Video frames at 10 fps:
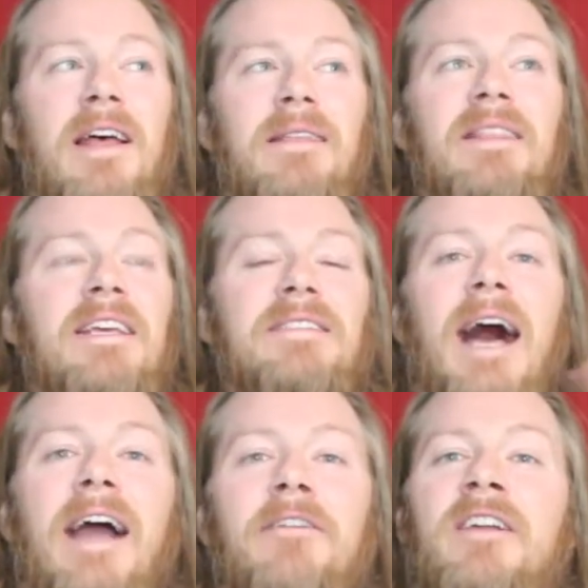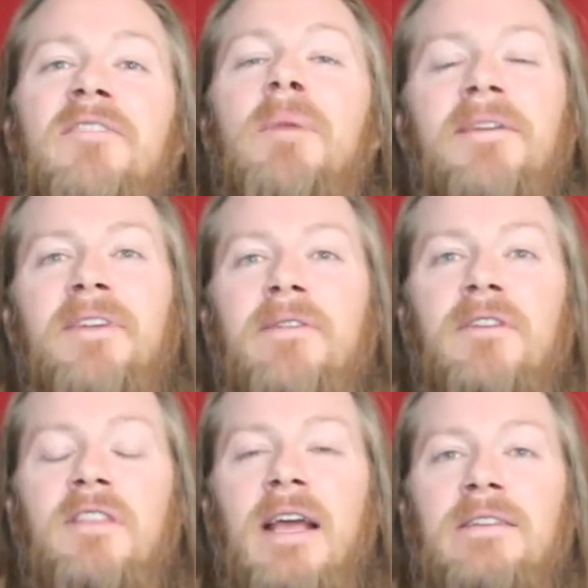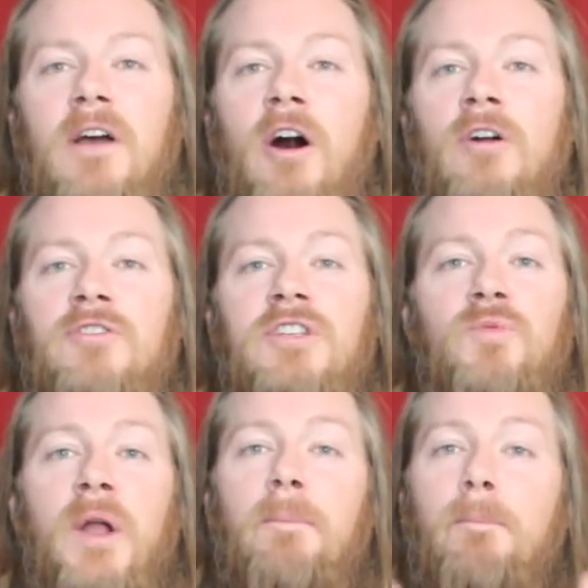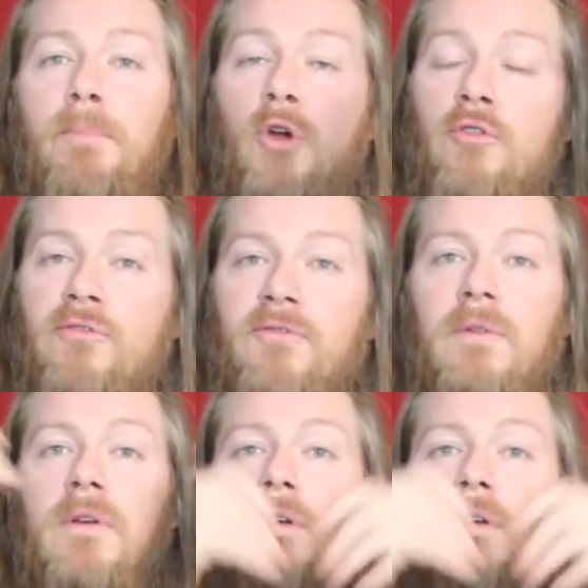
the entirety of my favorite things all just went poof,